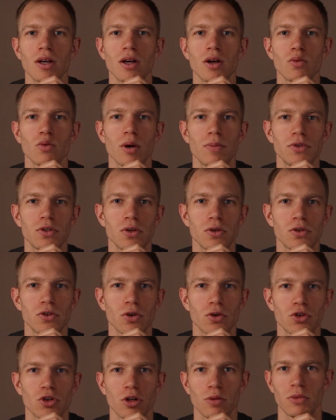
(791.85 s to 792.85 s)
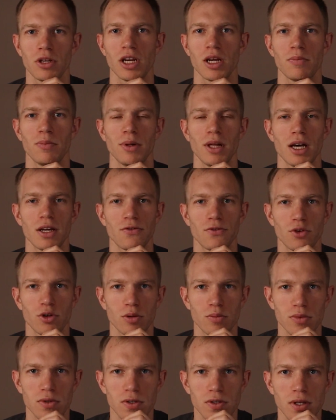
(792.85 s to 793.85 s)
Web2 social media
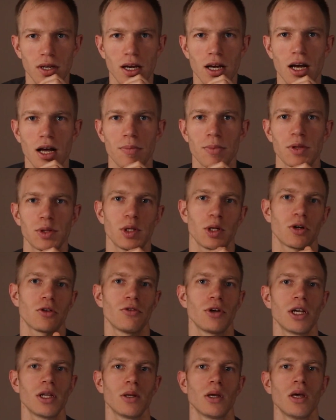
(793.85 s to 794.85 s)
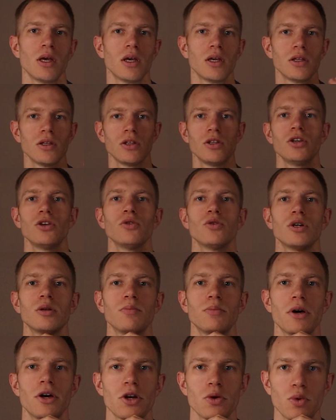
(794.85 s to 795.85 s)
platforms, um, that they'll create new and
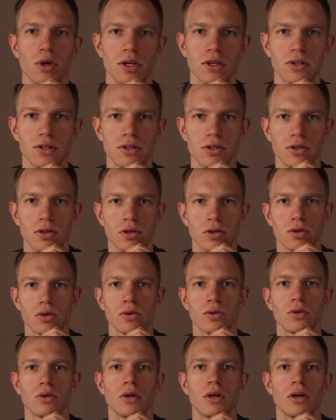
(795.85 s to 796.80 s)
better ways to